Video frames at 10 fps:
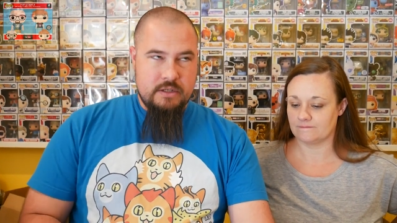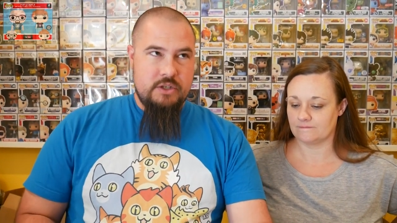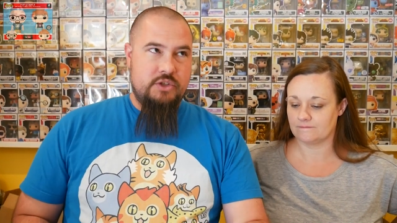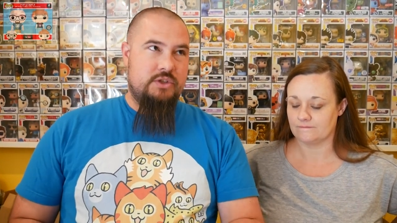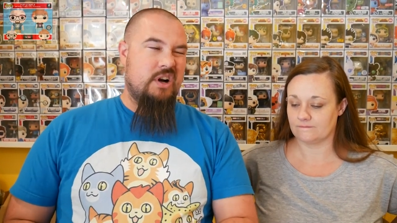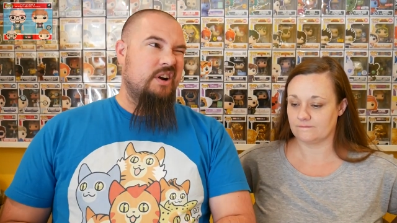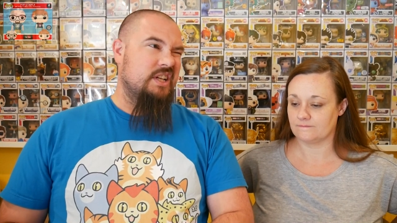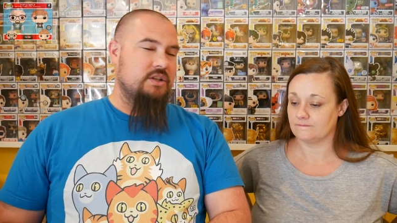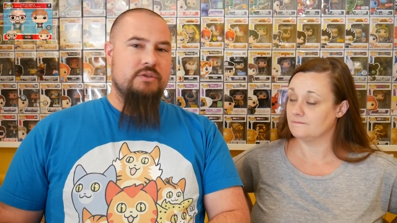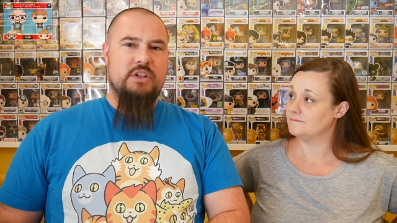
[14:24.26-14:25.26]
Speaker 1: starting
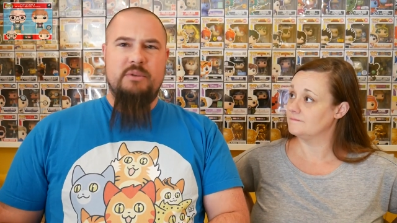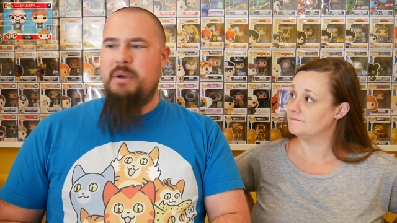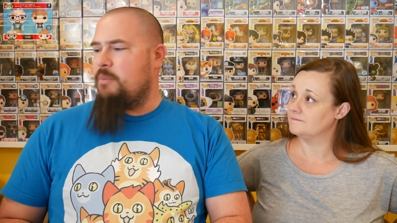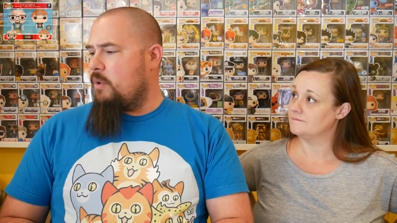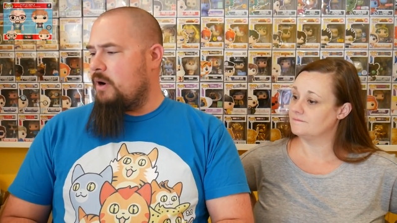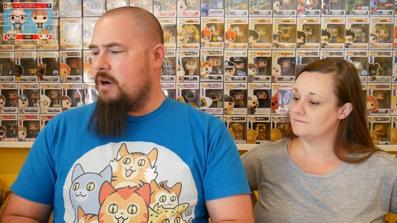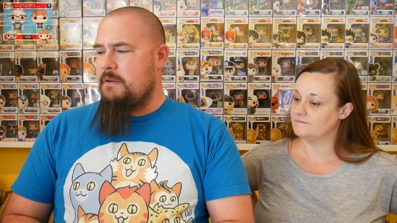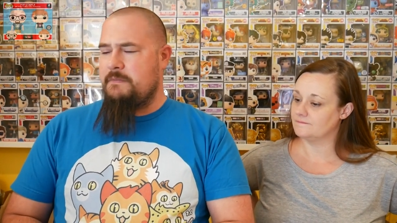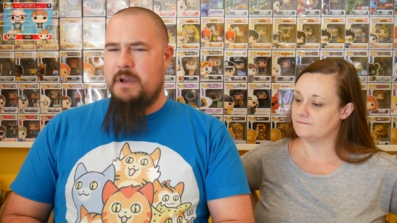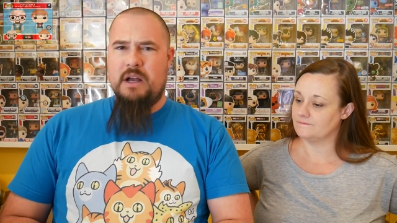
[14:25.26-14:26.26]
to do a little bit more
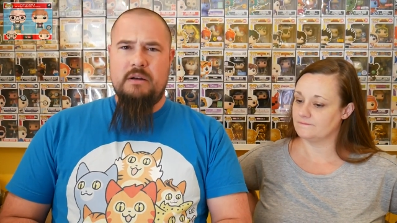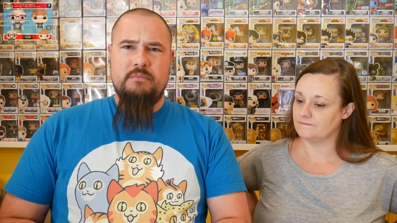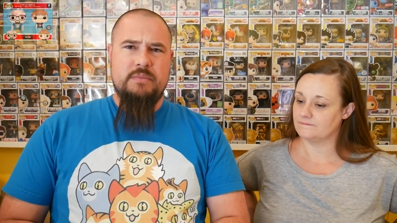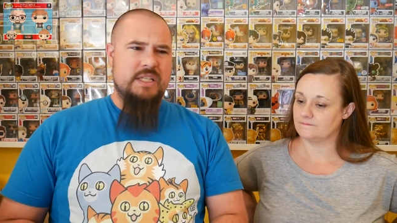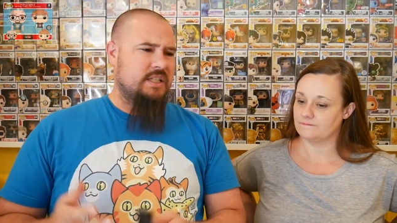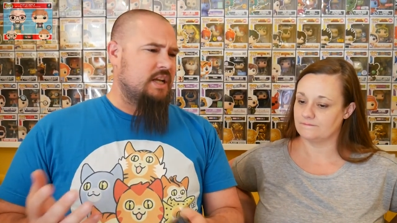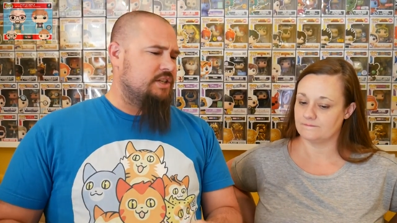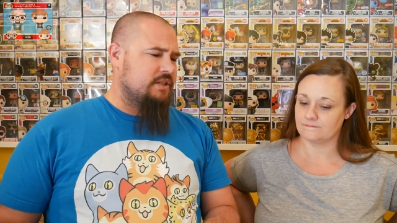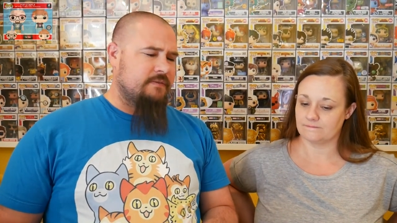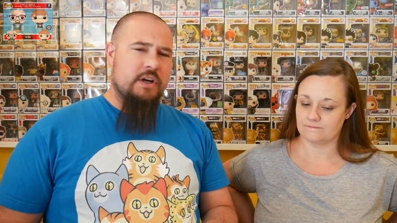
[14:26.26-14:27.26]
of because um, it's not
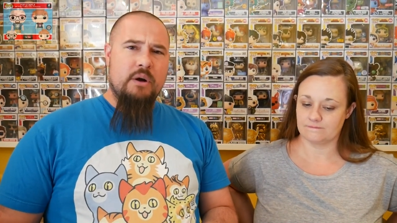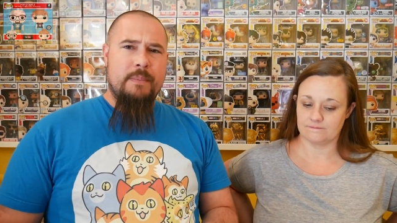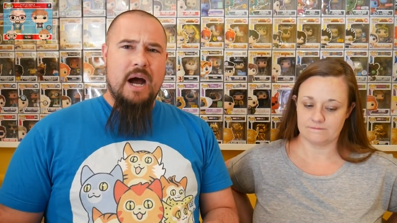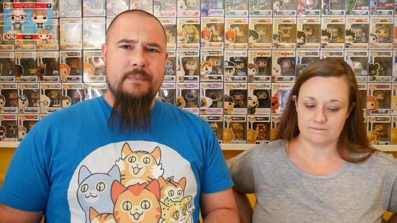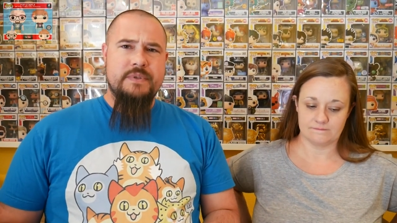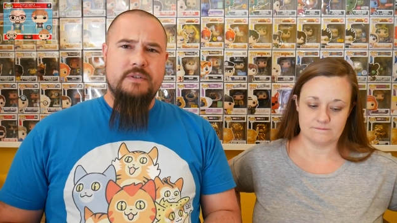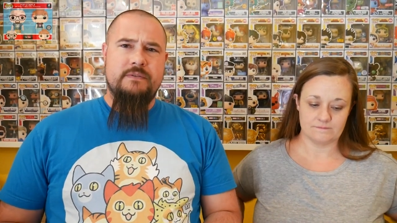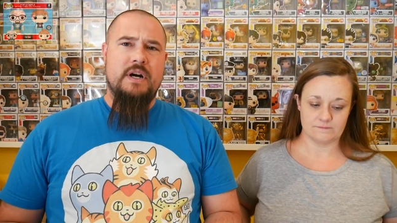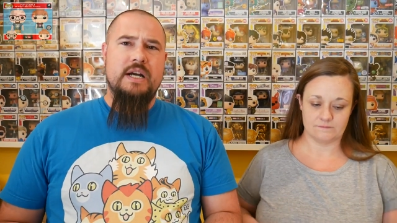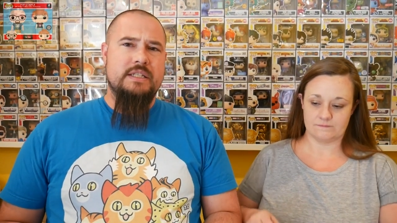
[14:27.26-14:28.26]
just Funko Pops
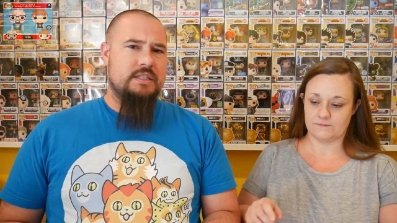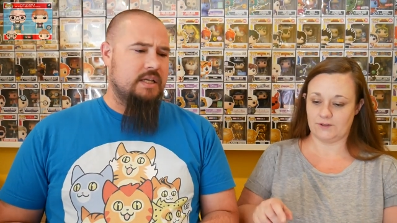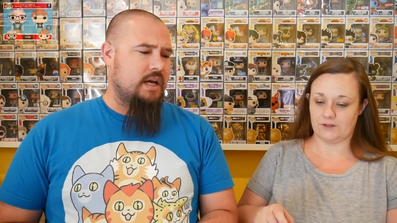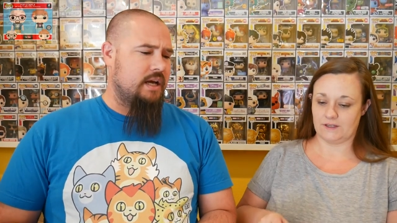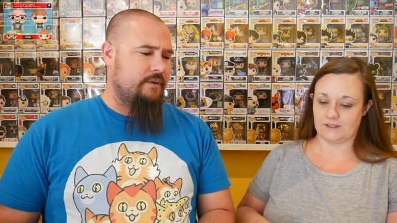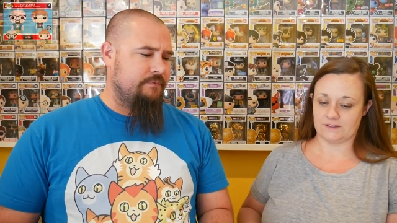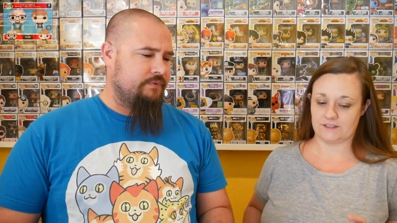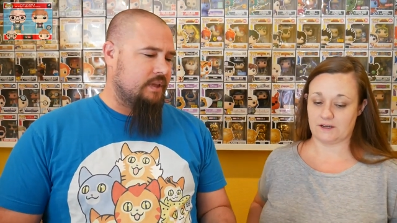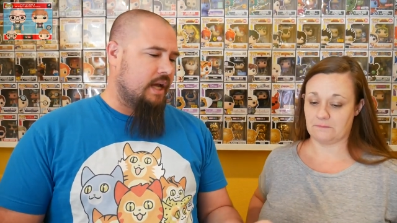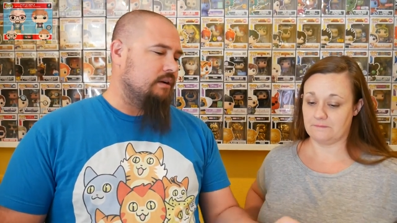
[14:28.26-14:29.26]
for us. You didn't uh, get the
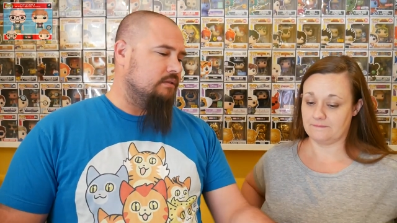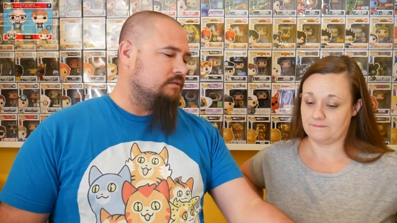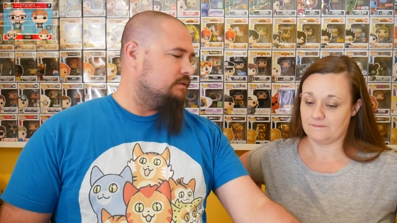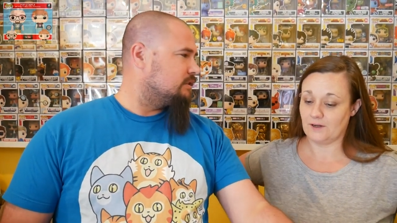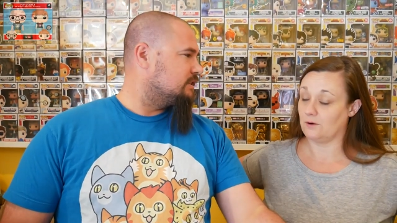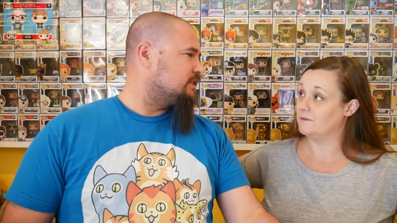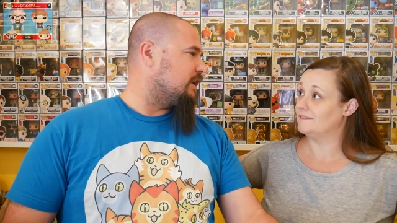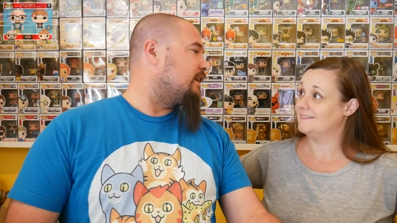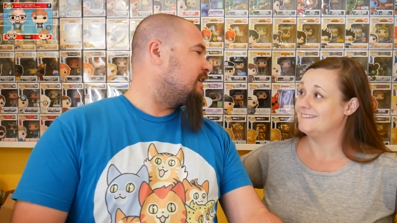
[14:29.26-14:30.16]
top. I know. Oh. Sorry.